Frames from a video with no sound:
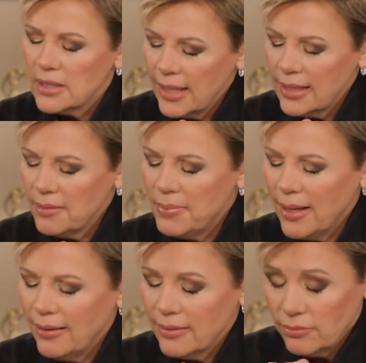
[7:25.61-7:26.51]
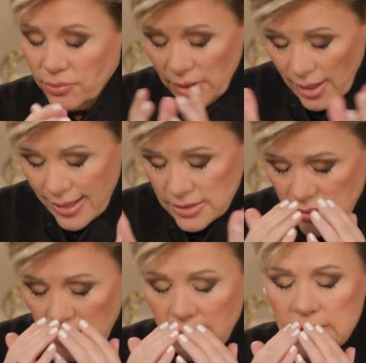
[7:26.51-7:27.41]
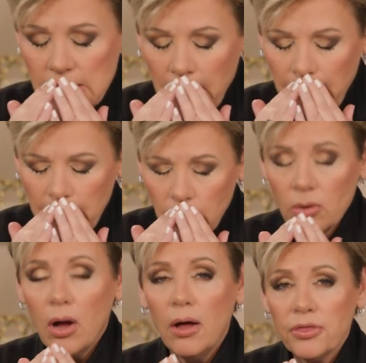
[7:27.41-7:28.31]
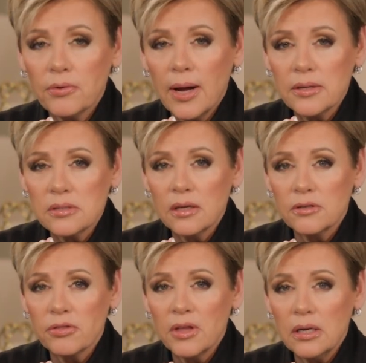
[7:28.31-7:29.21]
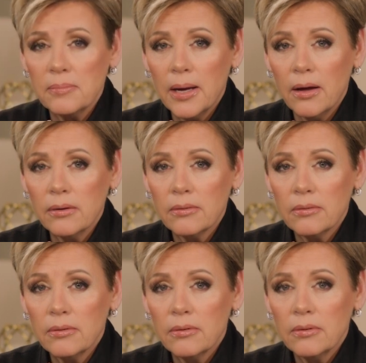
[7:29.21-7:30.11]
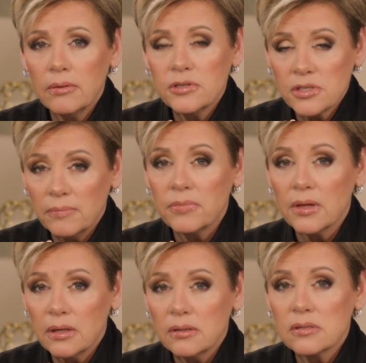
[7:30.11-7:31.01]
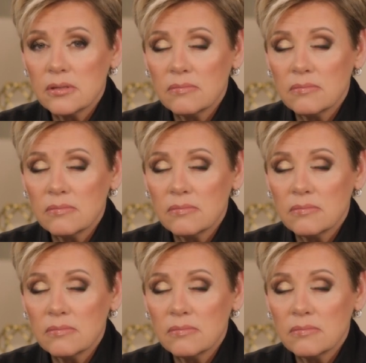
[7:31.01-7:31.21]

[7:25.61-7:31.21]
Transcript: Think about, realize this you're authorized not to think about some things.